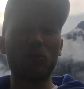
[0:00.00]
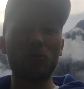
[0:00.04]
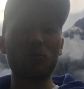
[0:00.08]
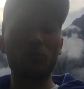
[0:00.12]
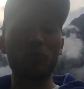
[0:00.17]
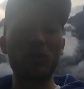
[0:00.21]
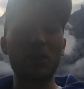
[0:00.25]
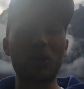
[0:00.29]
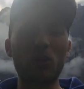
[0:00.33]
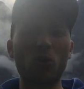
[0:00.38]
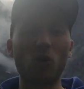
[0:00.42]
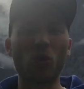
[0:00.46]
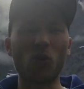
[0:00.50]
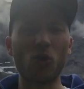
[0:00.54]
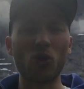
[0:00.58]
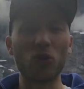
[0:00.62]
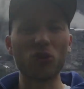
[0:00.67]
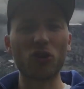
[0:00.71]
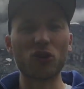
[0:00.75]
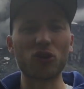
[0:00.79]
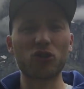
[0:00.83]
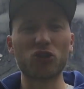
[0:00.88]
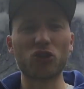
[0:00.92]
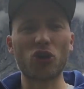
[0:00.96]
what we call
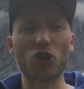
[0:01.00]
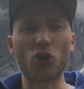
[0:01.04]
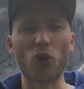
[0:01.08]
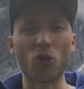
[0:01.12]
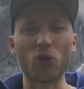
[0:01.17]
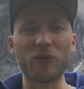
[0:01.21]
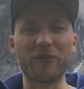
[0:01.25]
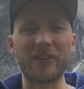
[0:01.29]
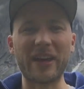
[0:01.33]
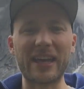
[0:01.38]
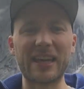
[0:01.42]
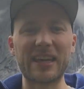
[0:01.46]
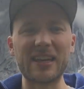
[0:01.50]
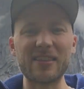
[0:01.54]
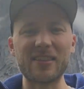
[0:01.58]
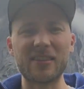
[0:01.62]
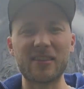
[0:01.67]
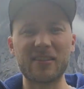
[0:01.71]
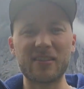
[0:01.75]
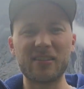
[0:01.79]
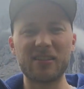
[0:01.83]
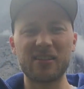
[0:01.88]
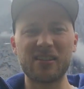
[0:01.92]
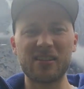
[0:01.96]

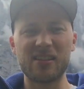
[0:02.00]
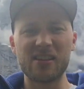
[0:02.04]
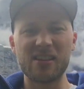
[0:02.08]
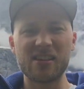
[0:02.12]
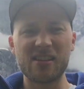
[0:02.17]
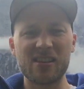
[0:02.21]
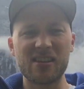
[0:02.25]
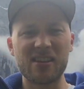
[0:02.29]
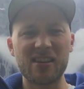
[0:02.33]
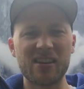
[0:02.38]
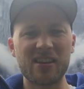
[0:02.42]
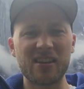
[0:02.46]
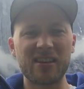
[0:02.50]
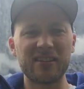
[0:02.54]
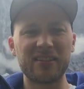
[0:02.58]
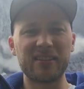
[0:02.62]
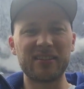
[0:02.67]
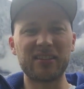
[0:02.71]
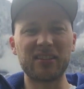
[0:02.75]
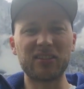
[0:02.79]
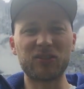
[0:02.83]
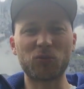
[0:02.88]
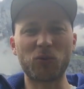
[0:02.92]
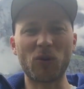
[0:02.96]
Trollveggen.
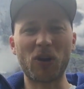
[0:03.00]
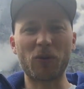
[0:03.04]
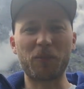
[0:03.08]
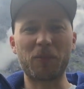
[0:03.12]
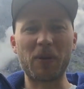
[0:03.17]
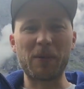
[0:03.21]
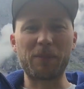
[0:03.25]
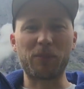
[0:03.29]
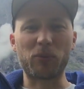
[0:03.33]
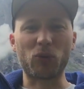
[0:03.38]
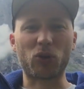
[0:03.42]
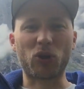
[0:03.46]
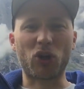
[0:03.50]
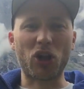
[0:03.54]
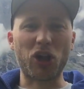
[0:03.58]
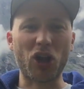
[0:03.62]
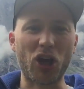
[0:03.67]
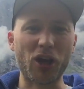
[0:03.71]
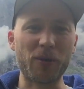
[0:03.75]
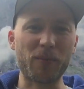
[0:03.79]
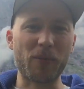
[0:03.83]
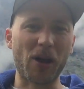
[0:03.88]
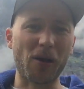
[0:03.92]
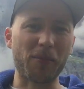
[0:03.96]
This is where people
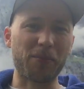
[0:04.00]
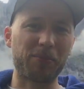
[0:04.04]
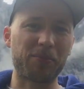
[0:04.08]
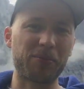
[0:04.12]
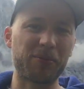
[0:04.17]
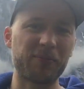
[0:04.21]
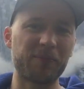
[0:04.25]
climb up.